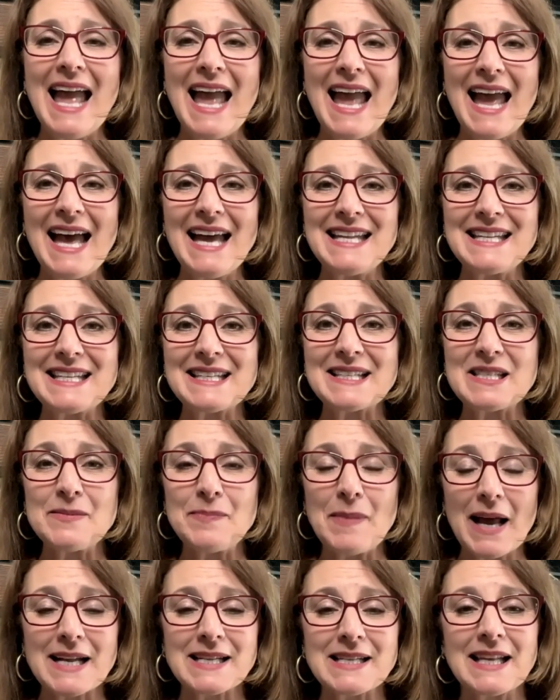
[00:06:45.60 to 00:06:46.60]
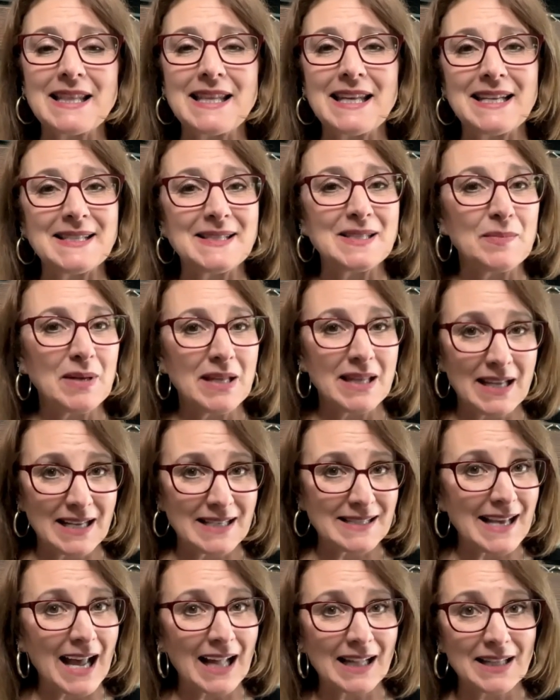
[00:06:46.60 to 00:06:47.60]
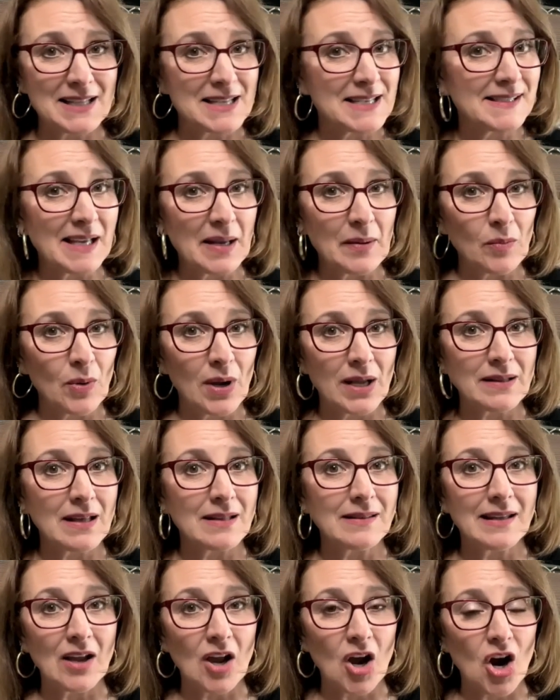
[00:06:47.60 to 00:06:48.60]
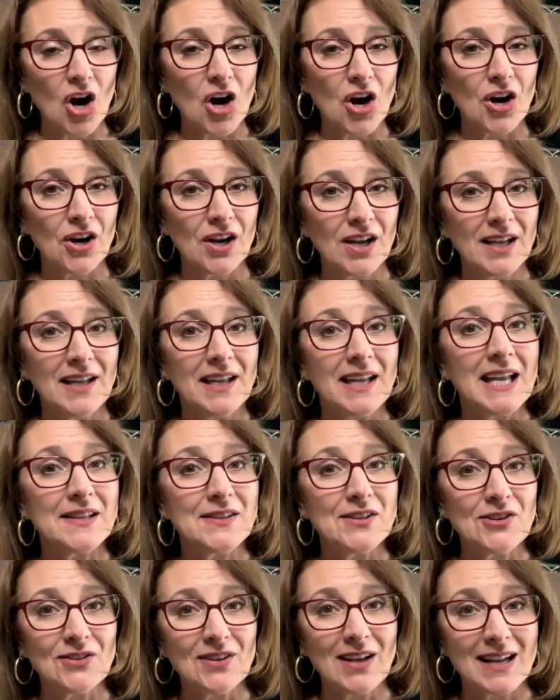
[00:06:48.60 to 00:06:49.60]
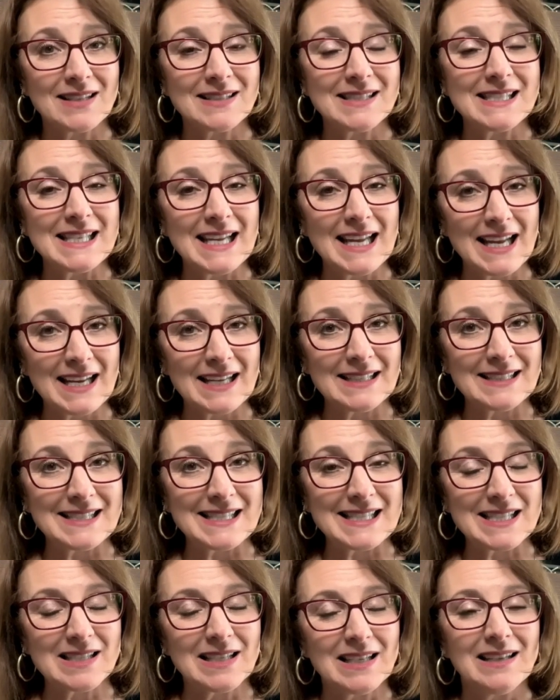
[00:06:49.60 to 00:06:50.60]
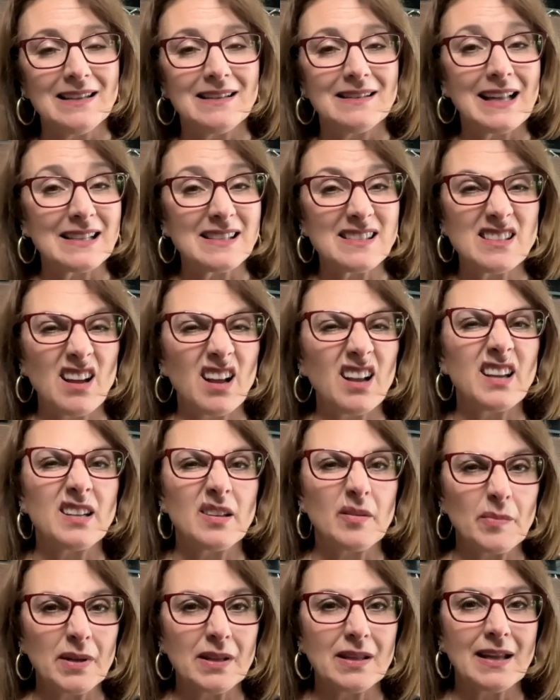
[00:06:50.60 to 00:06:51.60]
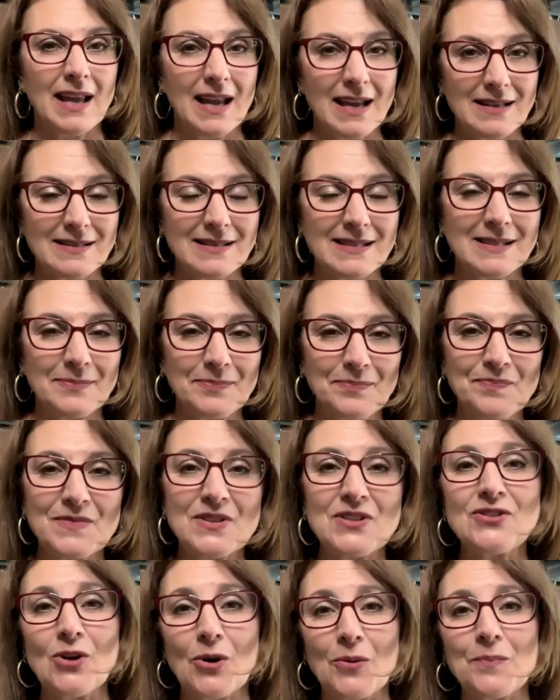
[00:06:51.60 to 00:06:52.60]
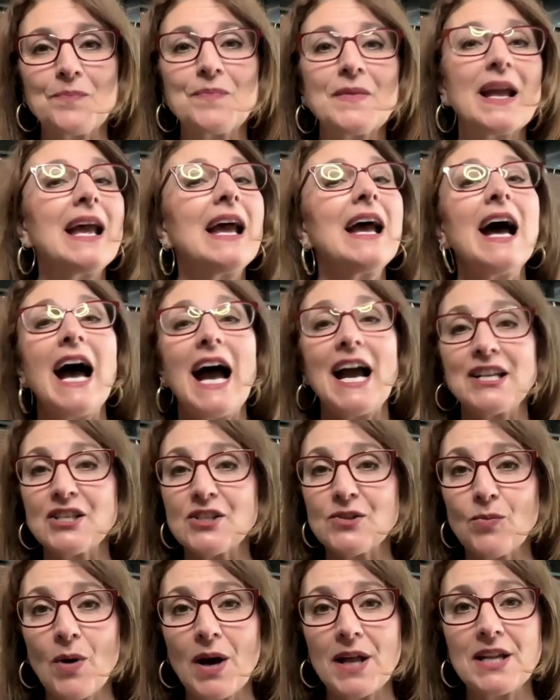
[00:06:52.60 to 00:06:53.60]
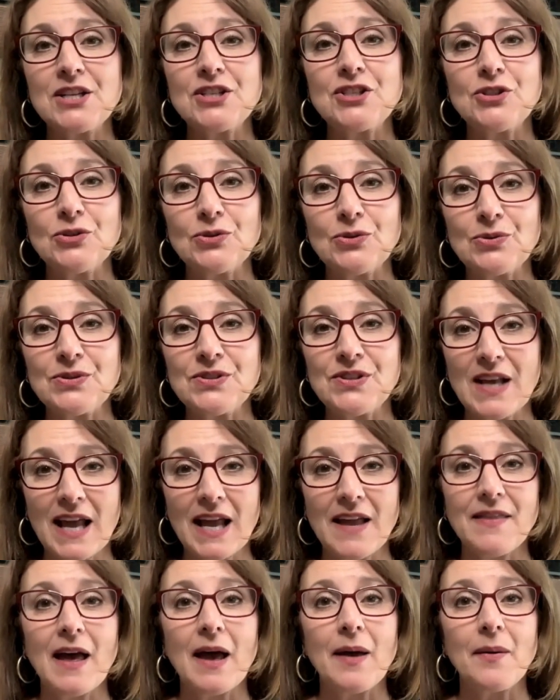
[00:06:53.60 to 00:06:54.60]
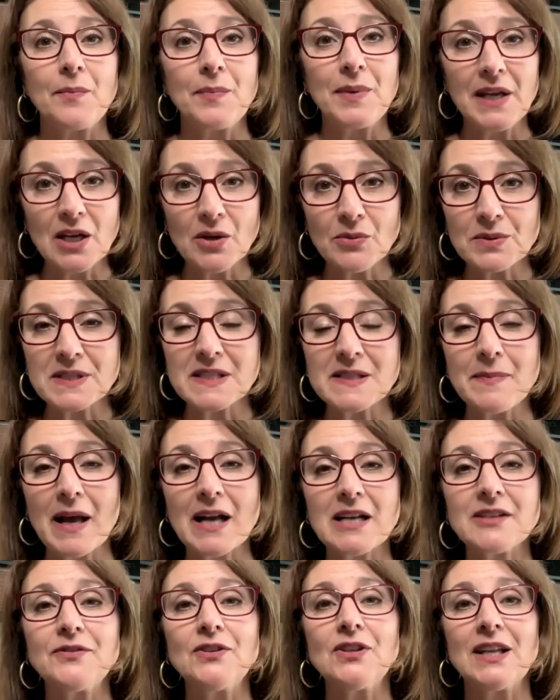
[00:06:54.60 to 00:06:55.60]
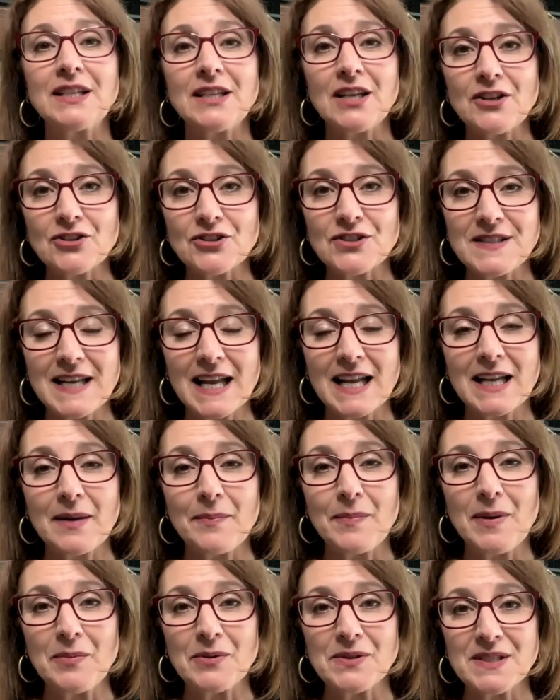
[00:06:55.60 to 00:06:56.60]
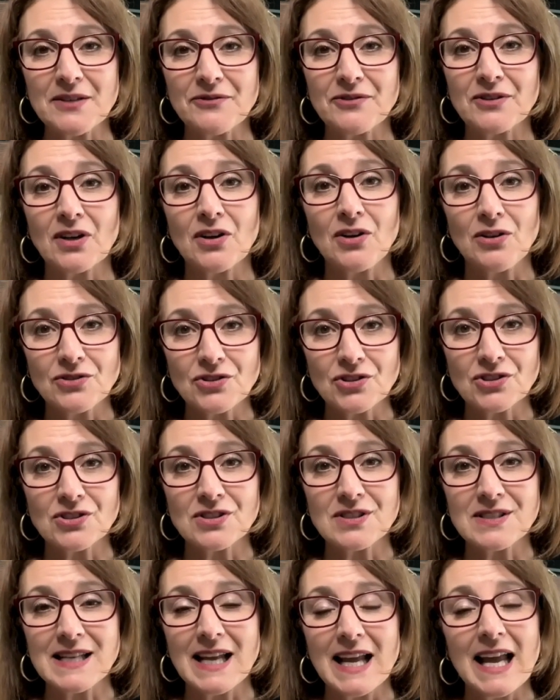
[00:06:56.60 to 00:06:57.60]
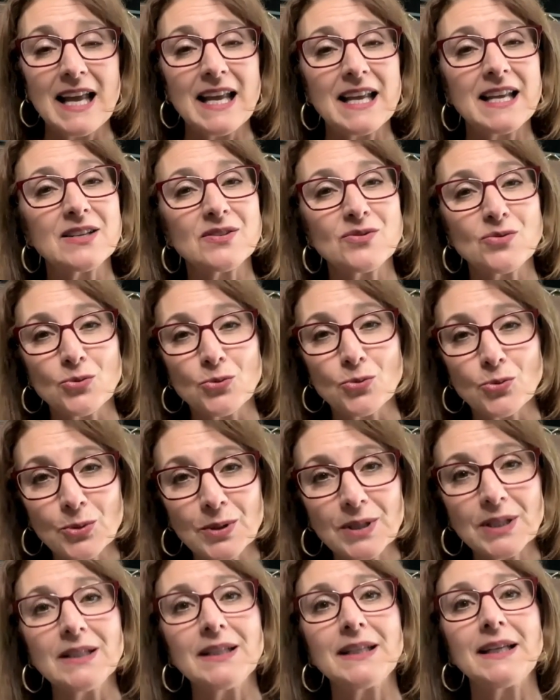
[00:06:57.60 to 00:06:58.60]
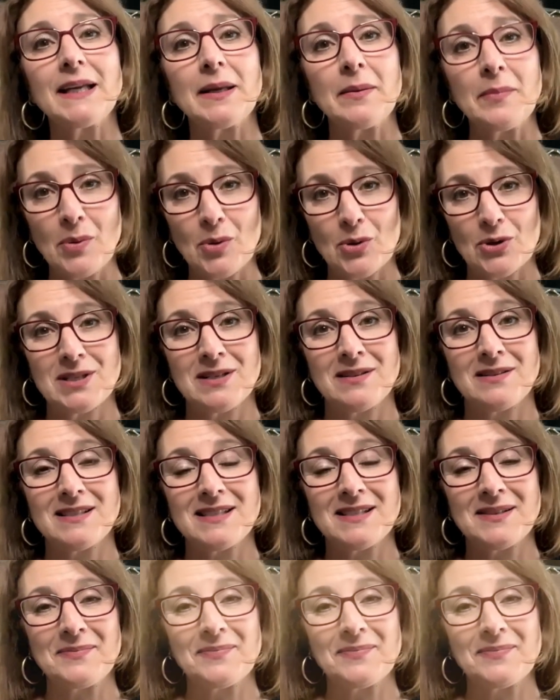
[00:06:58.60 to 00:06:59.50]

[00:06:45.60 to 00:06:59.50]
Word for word: and expecting things to be exactly the same way that they are in the United States, that's not going to be the case. So, I just wanted to say that being respectful and understanding people's different cultures is really important.